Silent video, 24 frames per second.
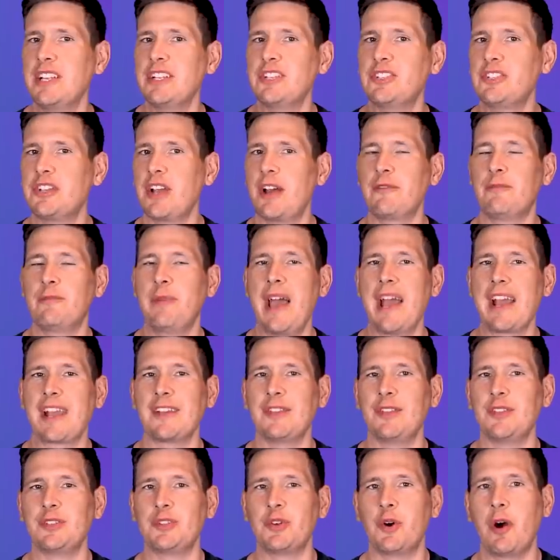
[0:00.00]
being shoved back
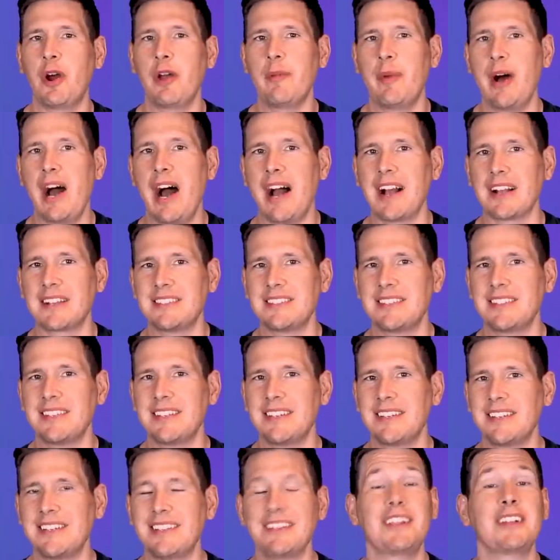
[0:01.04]
in the toy box?
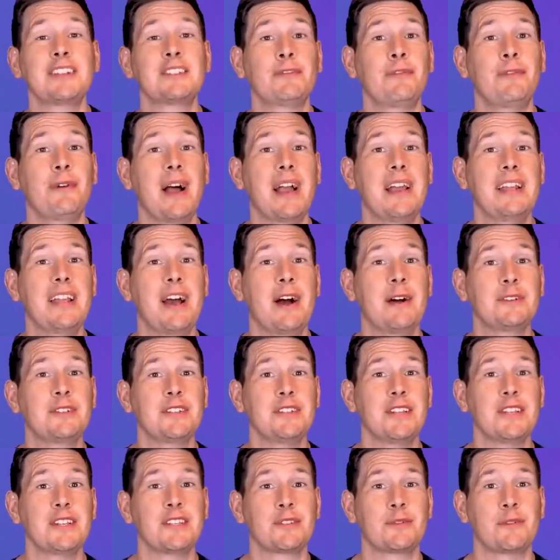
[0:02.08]
Let's find out
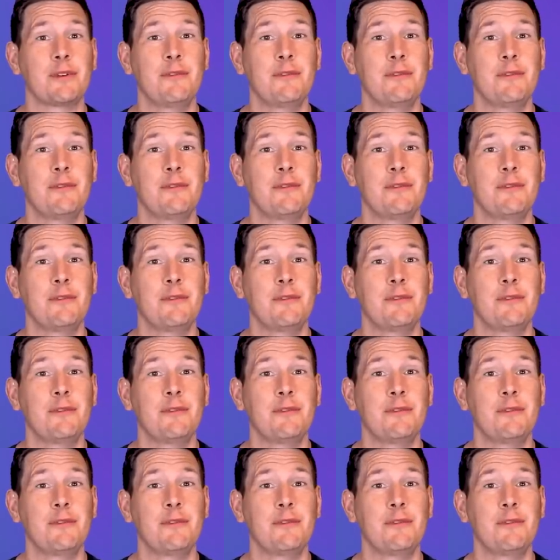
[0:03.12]
in this